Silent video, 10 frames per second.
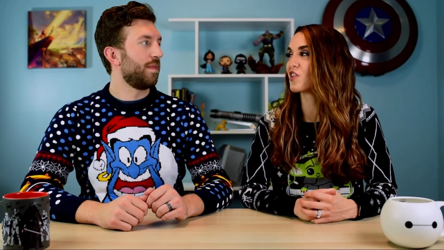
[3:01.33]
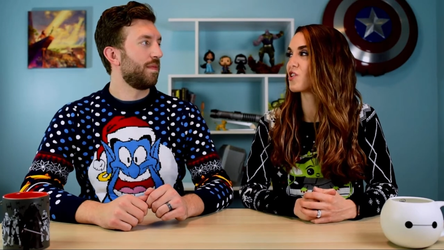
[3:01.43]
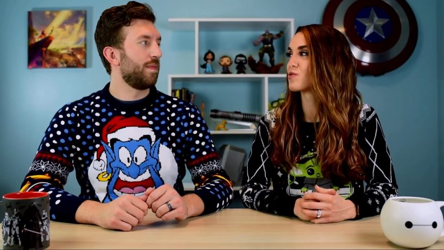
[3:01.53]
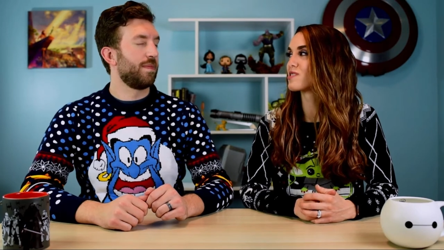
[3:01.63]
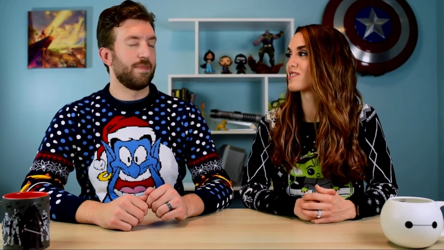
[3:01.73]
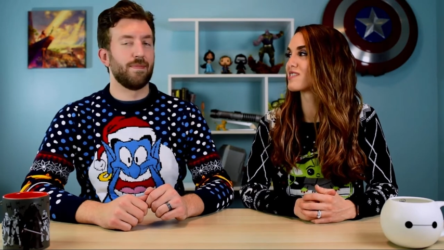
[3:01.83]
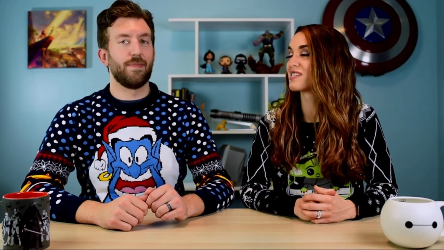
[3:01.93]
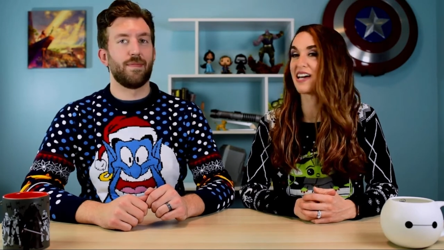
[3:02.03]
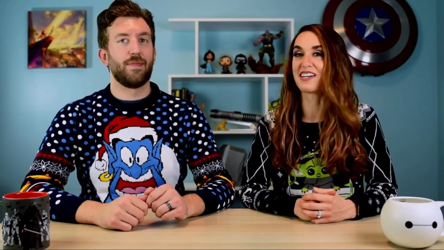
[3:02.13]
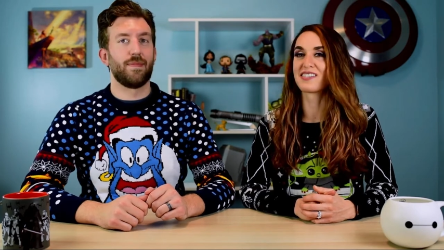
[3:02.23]
Speaker 1: could use. This mm -hmm. is
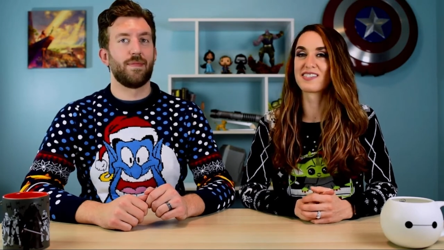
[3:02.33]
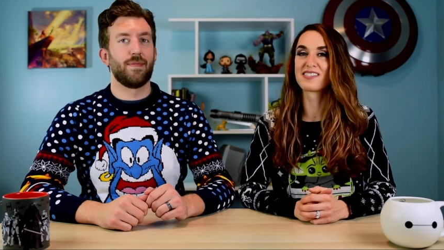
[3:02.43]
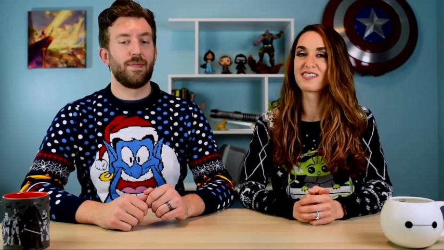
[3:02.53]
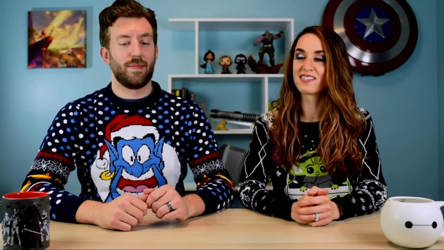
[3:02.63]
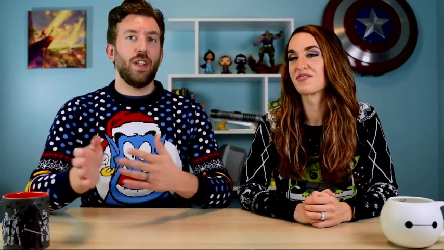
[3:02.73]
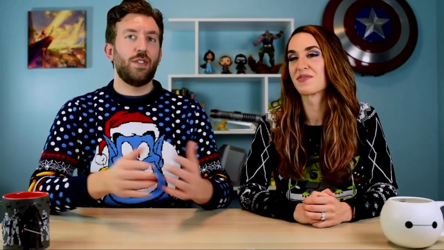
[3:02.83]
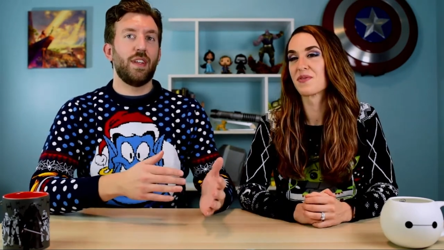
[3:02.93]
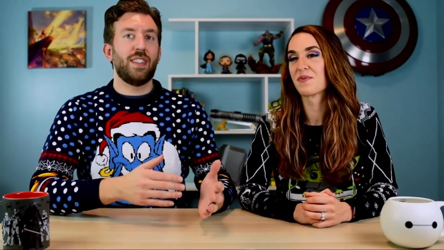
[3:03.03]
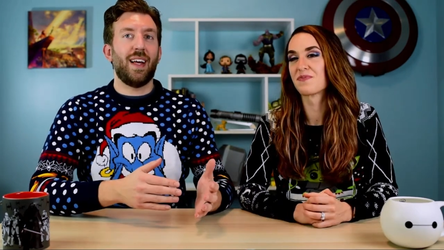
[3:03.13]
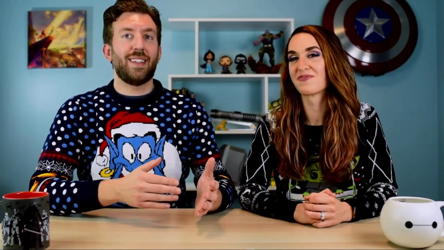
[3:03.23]
mm-hmm. nice.
Speaker 2: So
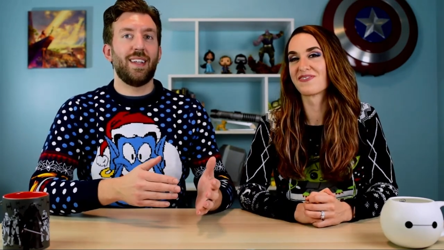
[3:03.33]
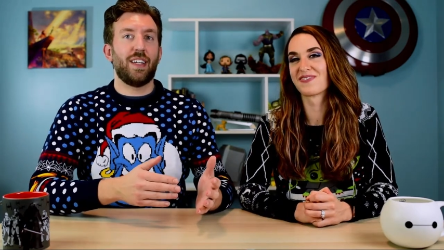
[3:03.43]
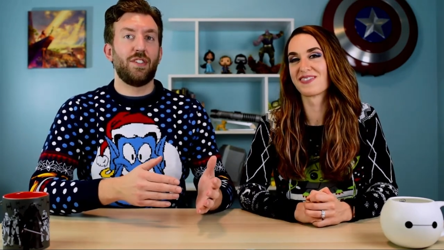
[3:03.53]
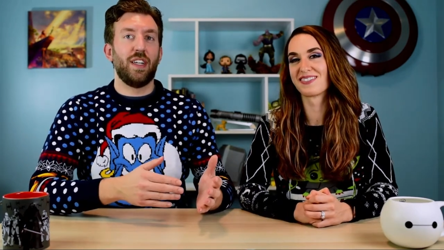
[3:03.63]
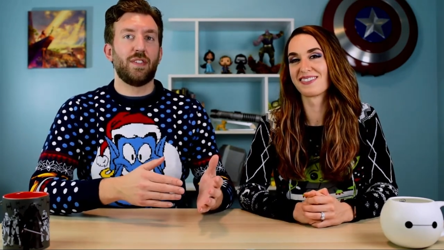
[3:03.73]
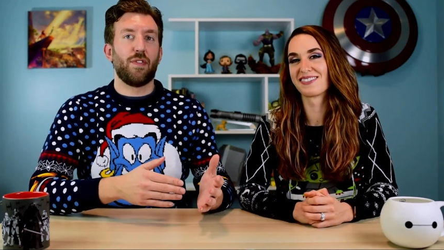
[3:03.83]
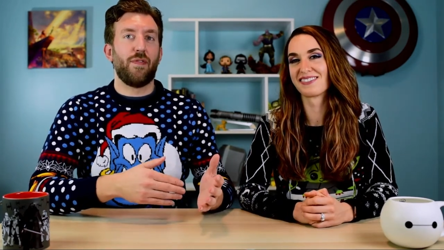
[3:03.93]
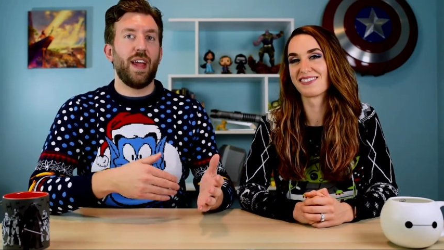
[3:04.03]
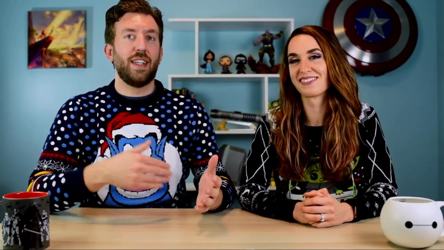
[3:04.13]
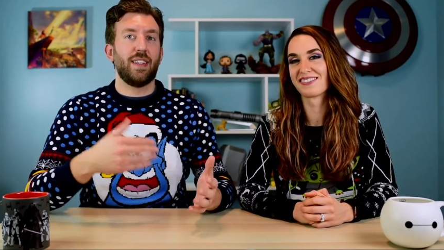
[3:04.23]
this next section is for
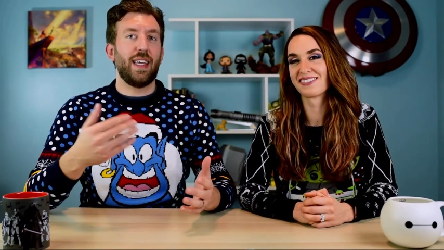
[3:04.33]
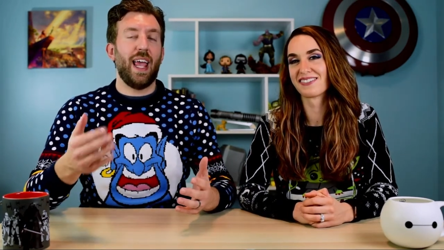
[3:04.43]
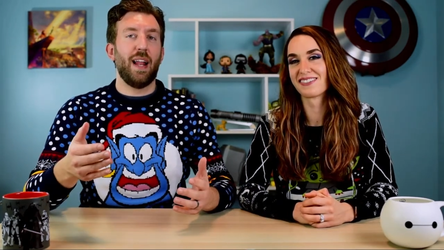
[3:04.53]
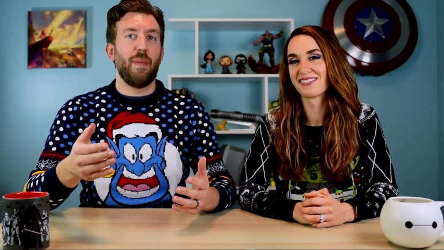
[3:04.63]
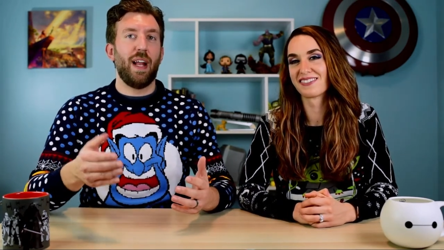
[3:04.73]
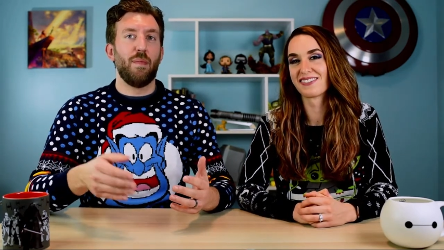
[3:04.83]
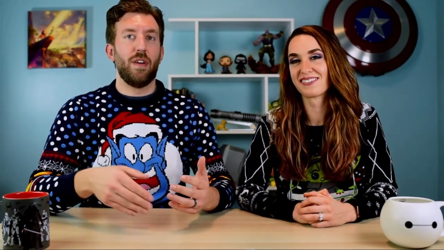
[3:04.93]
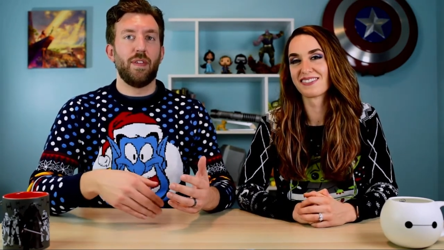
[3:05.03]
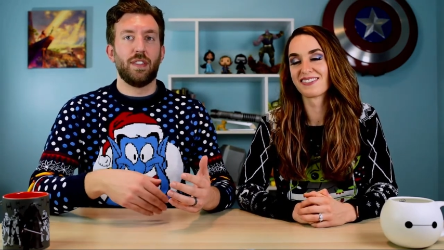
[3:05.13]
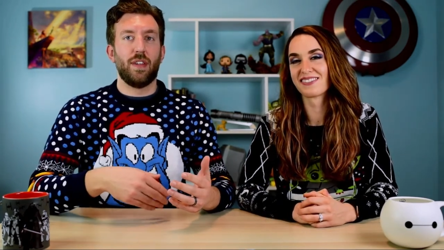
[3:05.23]
fans of the animated
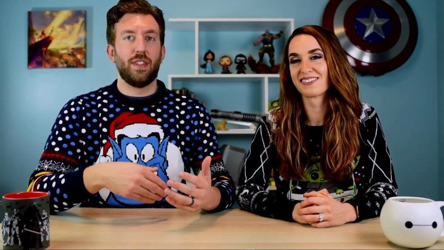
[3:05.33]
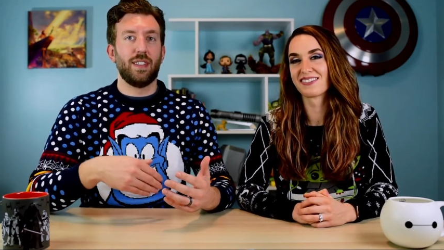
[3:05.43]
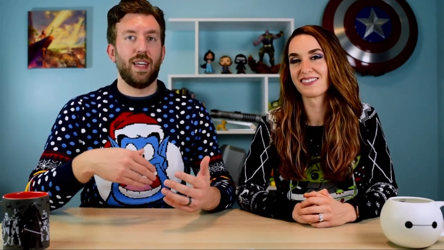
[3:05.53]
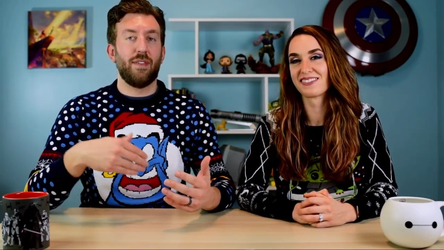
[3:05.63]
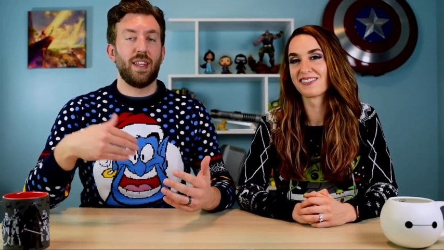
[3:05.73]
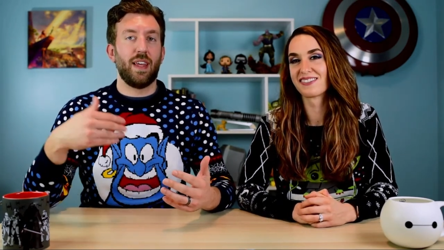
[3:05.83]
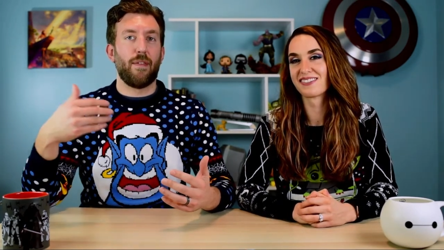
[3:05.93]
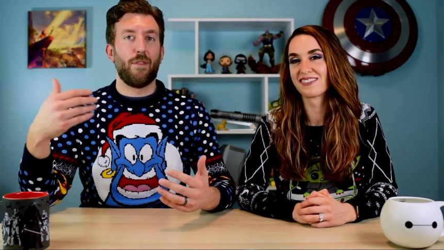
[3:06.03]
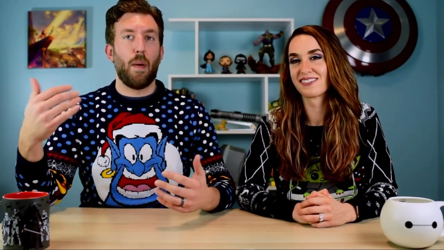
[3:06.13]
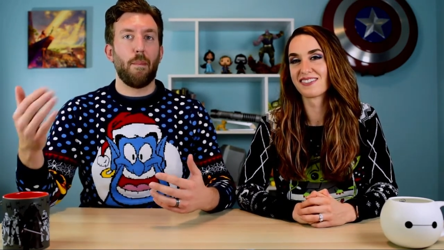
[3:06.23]
movies. So this is everything
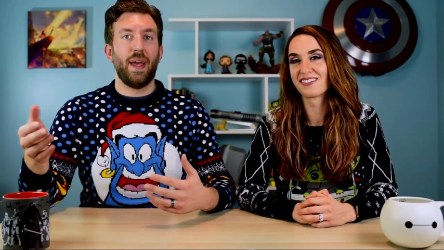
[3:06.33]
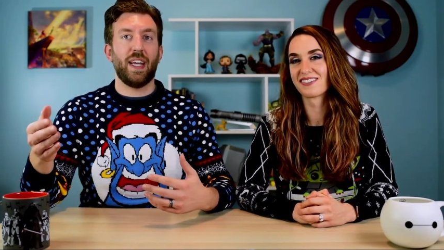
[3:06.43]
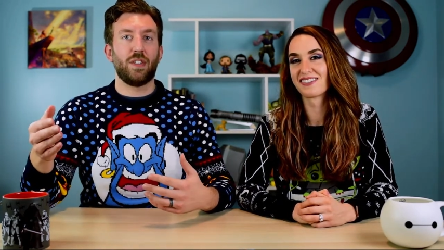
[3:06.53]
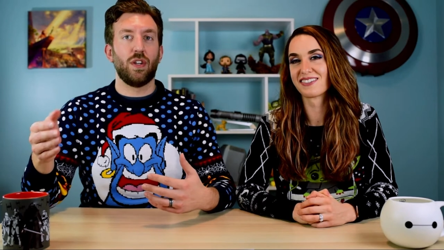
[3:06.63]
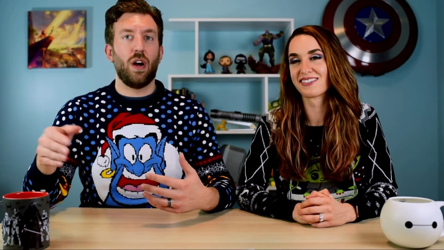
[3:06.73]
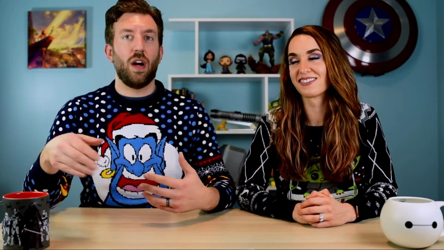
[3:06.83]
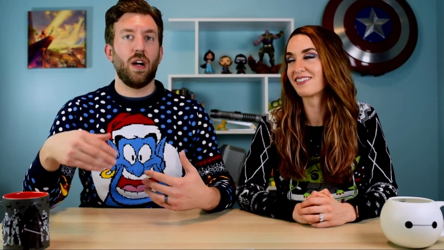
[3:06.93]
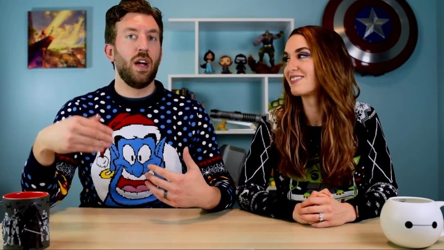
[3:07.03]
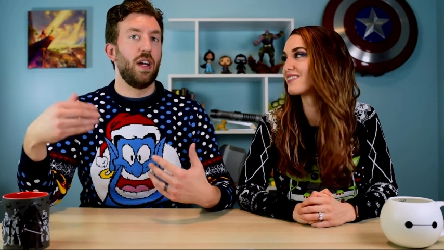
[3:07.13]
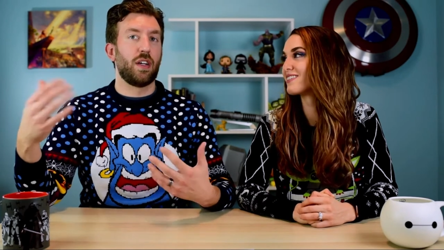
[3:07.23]
from Pixar,
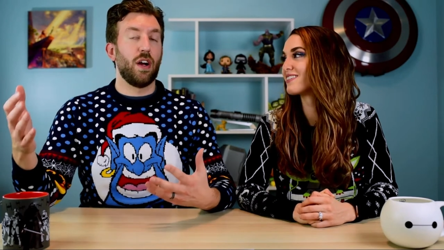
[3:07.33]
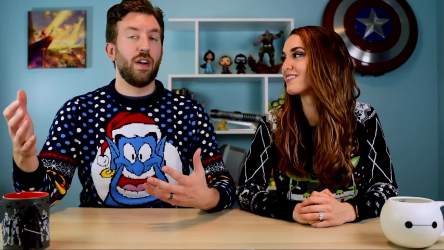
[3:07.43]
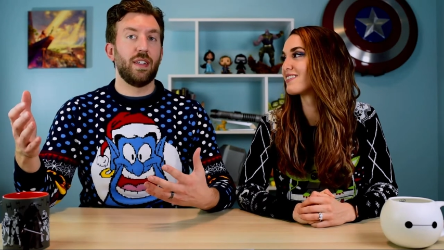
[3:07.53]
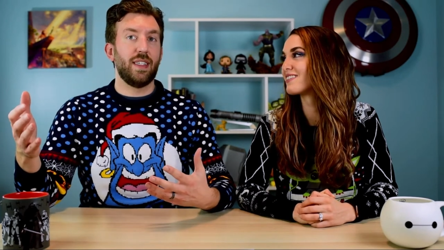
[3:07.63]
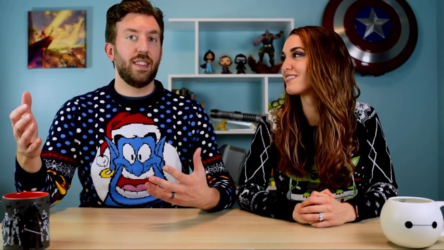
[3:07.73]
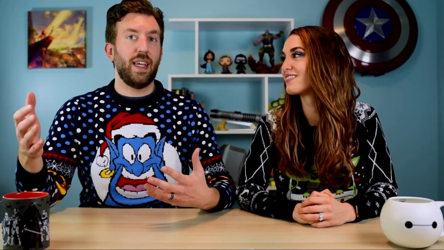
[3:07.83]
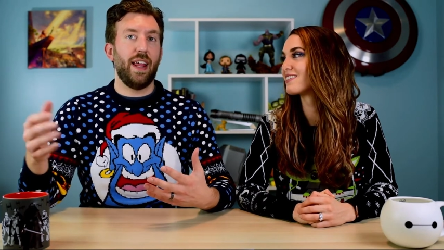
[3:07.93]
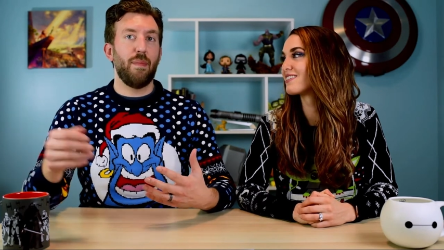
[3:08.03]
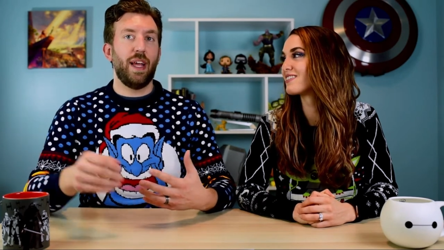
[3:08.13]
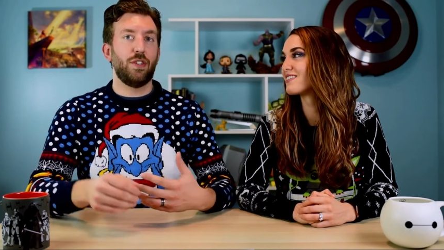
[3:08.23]
current Disney
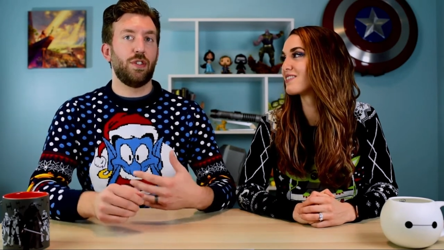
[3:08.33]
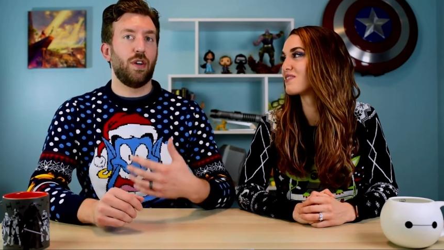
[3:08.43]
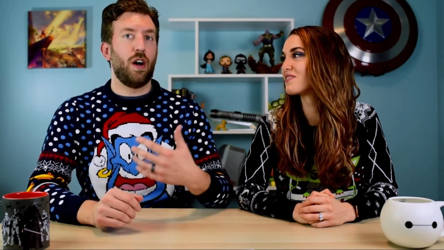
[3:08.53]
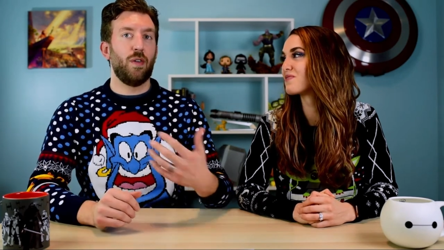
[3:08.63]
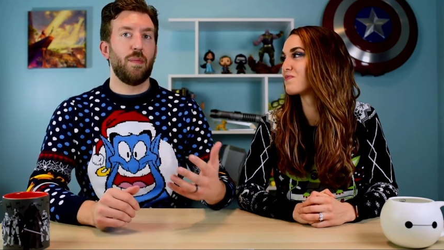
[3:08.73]
animation, all the